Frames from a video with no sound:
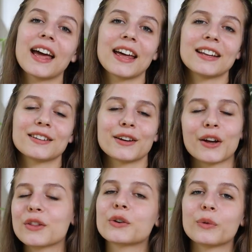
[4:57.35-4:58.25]
And
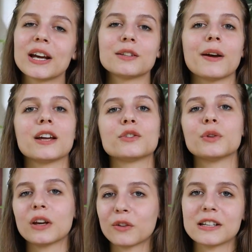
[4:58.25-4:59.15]
another great way to
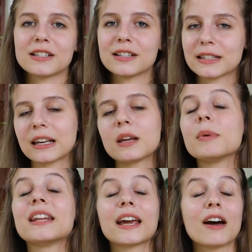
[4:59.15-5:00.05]
decrease these
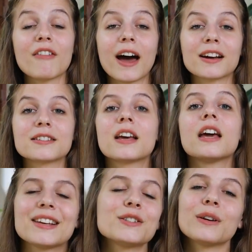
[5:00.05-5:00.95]
inhibiting effects
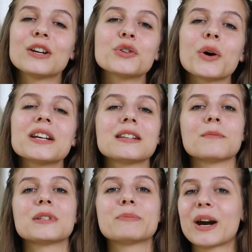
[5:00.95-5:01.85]
is to enjoy
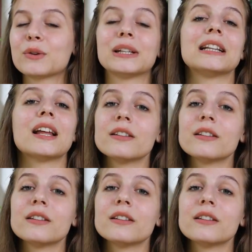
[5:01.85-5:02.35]
some sprouted